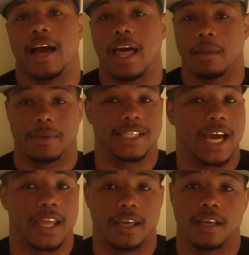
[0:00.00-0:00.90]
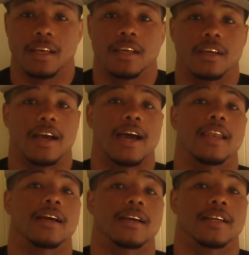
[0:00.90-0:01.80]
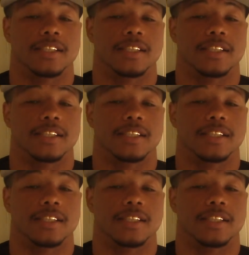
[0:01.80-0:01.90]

a la Maidana, a la yeah.